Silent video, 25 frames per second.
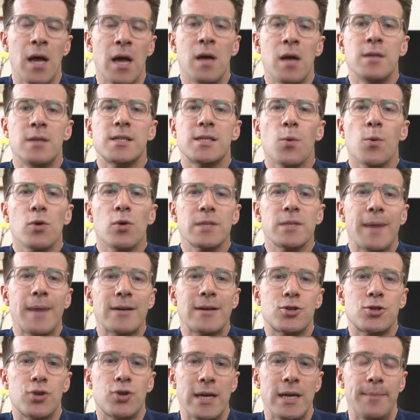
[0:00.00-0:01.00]
So what about
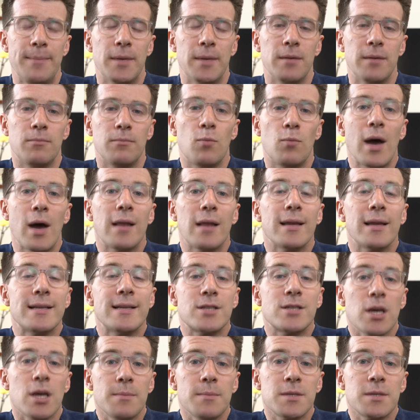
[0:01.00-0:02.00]
treatment? Well, in
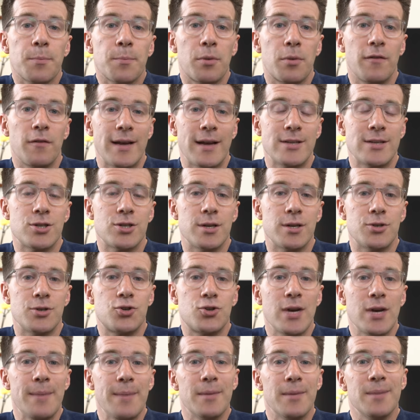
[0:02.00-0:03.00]
terms of prevention and
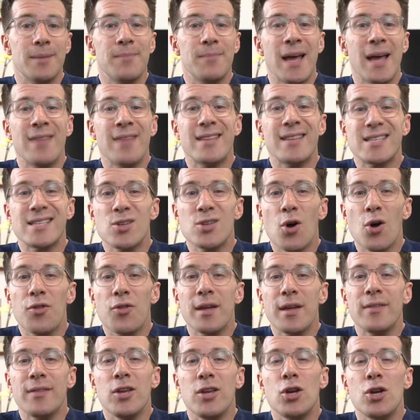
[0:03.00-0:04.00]
treatment, there's nothing
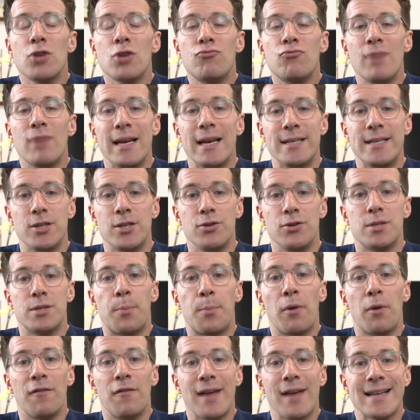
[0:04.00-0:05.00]
that you can really do to
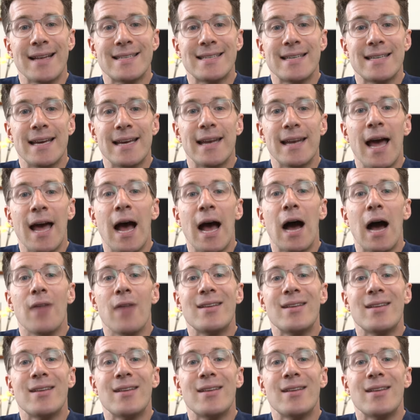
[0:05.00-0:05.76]
prevent it, and